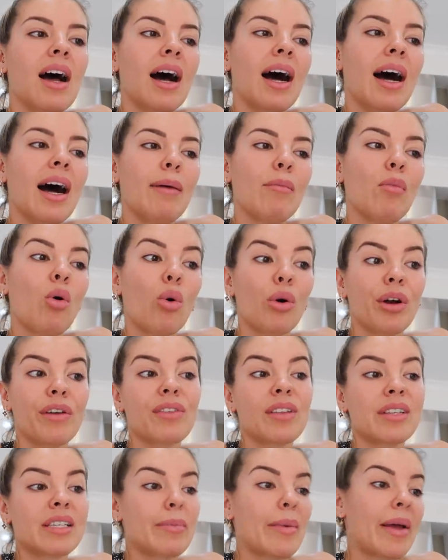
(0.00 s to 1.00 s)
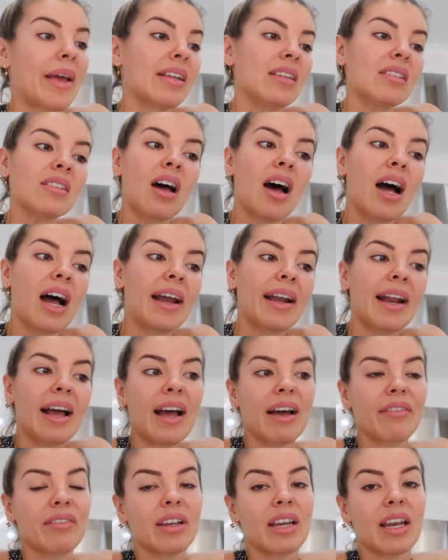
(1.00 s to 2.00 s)
Um, or if the demand's high to
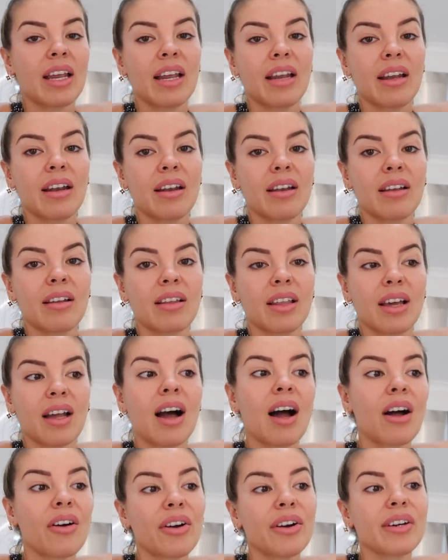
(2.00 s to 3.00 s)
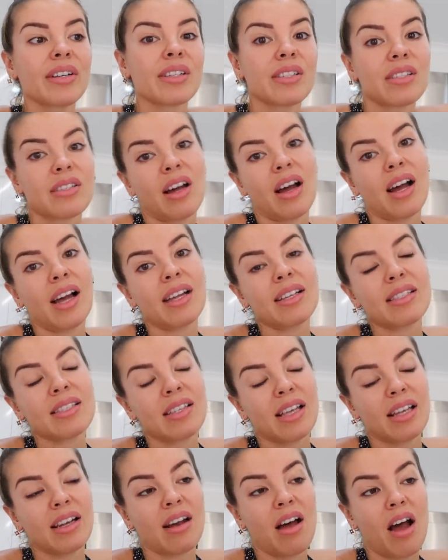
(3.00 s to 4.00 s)
have it in the current designs,
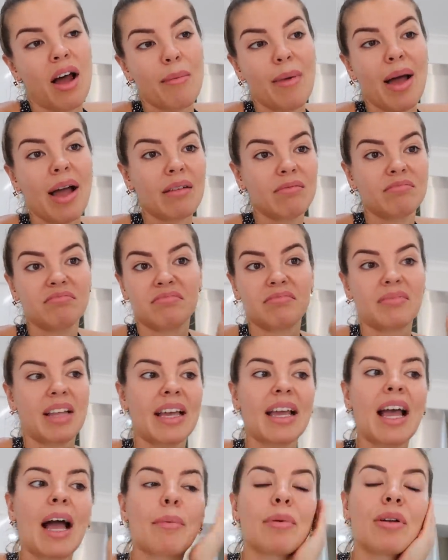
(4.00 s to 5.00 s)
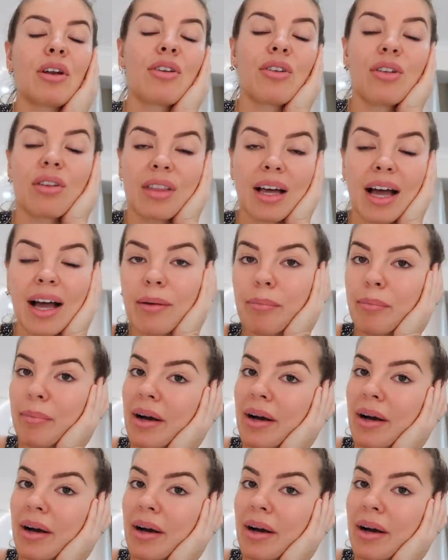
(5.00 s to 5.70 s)
then I'm like happy to do that.